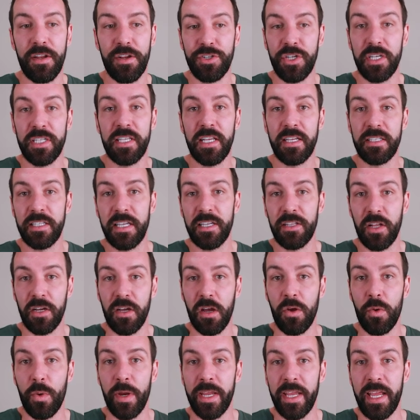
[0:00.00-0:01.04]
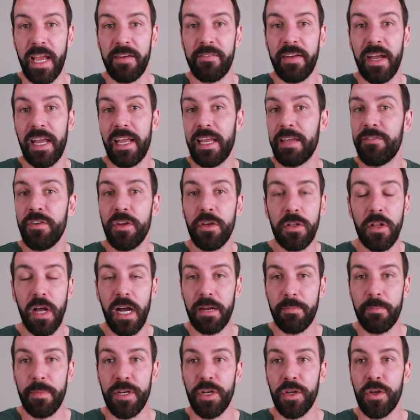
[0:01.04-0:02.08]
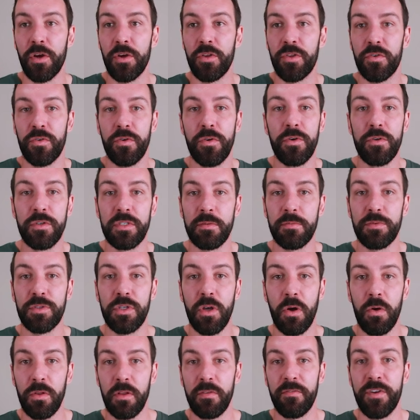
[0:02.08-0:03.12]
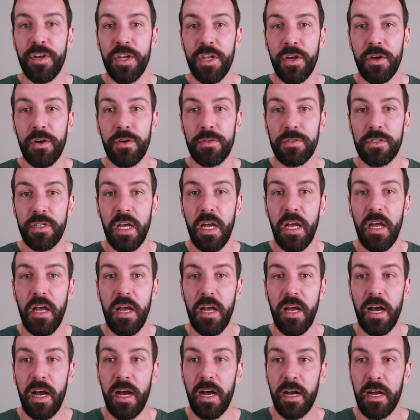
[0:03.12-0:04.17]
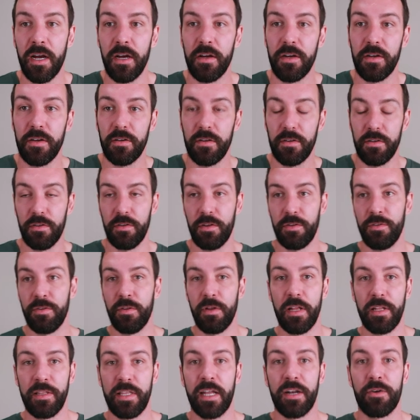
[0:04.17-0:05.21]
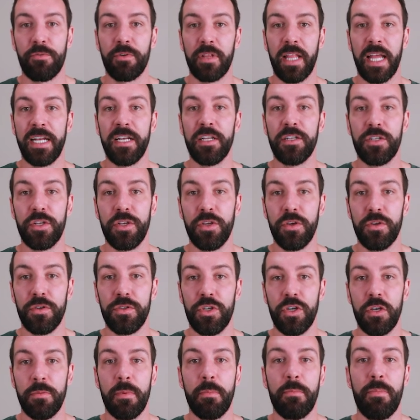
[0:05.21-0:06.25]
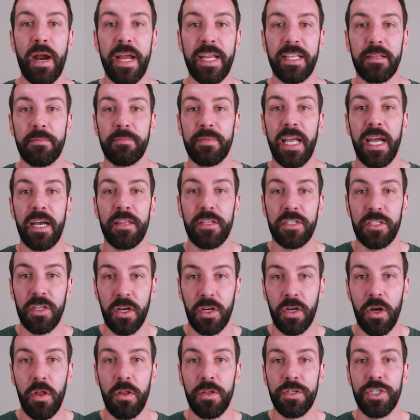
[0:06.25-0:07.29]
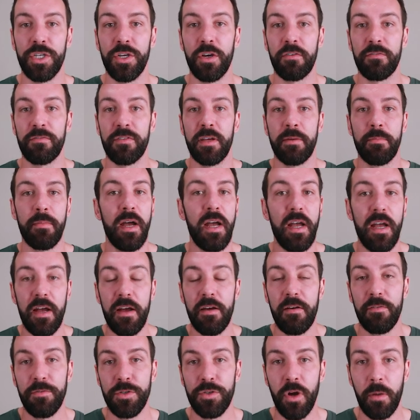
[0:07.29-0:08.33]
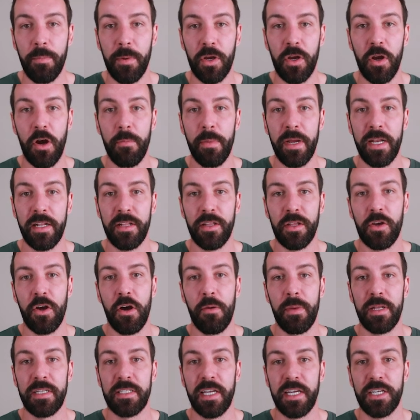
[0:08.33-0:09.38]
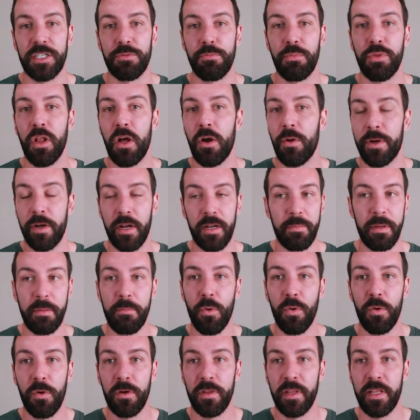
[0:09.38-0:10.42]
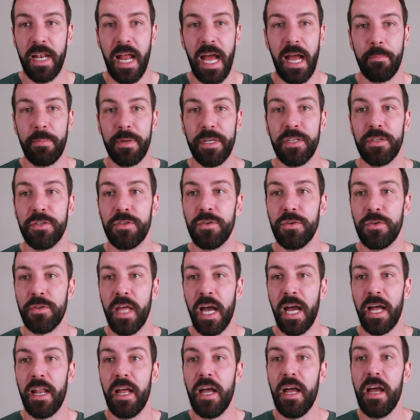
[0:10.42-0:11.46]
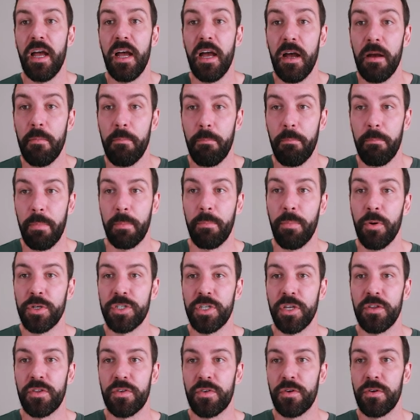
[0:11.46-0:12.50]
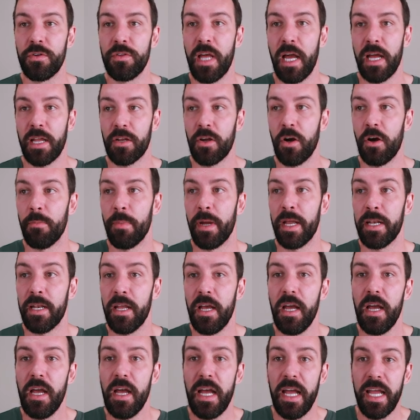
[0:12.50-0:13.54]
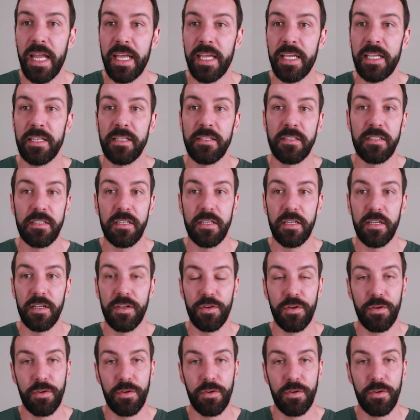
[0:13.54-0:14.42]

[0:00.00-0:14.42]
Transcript: just as a quick caveat, if you'd like me to go through some solar videos that are related to YouTube and break them down, the psychology of them, drop a comment in the comment section below and I'd be more than happy to do that. But pushing through that comment is